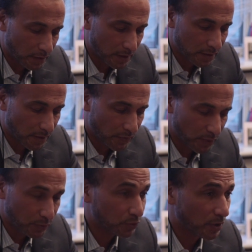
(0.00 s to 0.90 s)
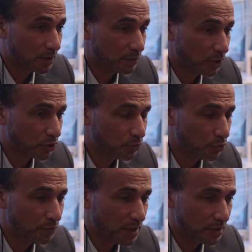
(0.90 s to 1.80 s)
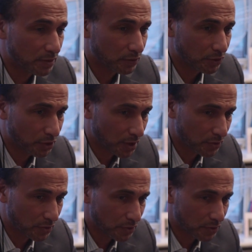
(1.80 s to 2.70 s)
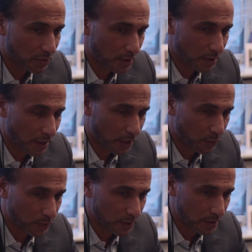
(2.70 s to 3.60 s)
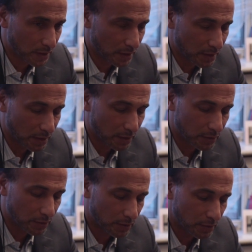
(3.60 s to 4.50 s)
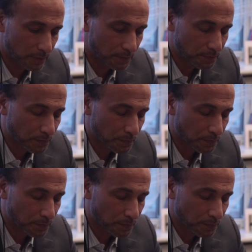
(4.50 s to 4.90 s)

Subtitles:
get something which was much more based on justice and equity in the